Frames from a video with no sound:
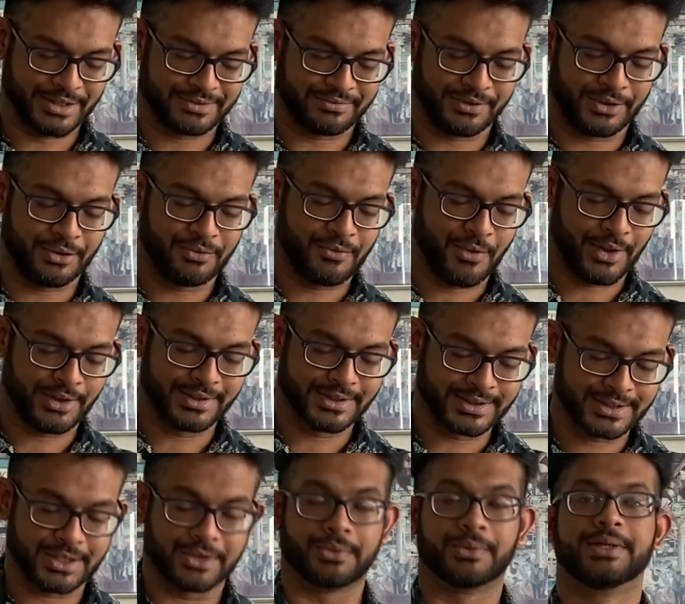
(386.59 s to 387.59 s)
we don't want the
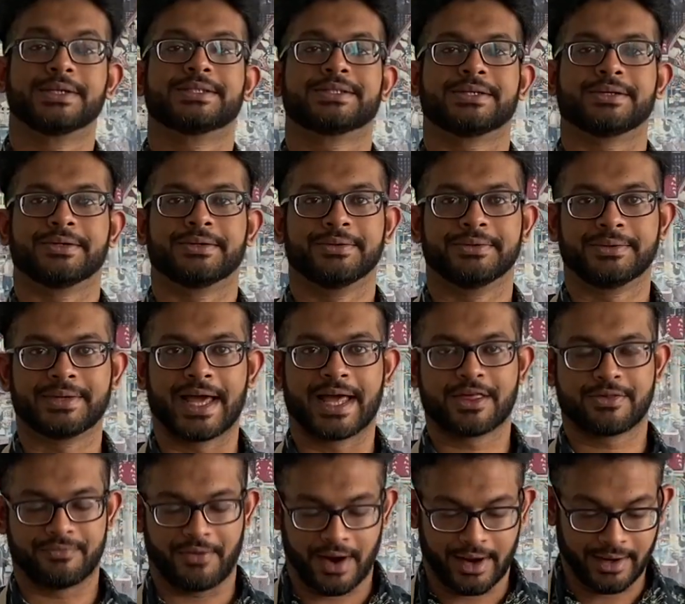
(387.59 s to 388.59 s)
skewers to catch
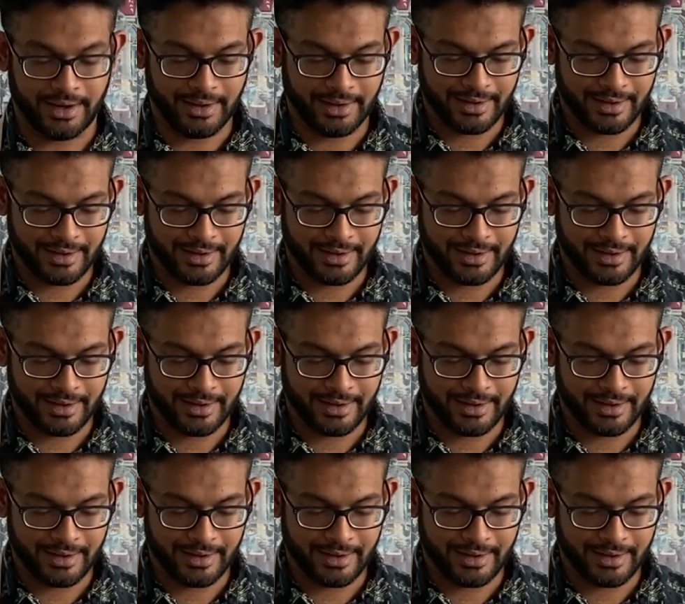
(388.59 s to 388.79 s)
fire.